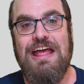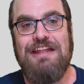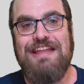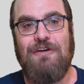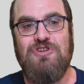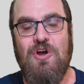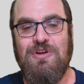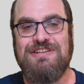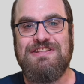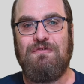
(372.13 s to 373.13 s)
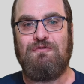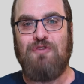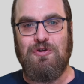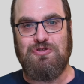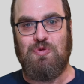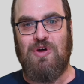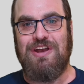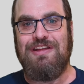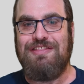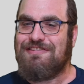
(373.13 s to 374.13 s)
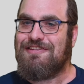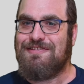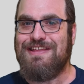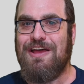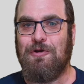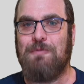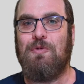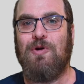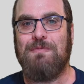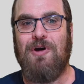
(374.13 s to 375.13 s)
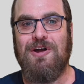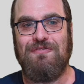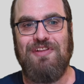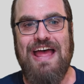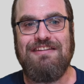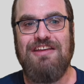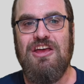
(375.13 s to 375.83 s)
Now notice in the first one, this is the other important part of let.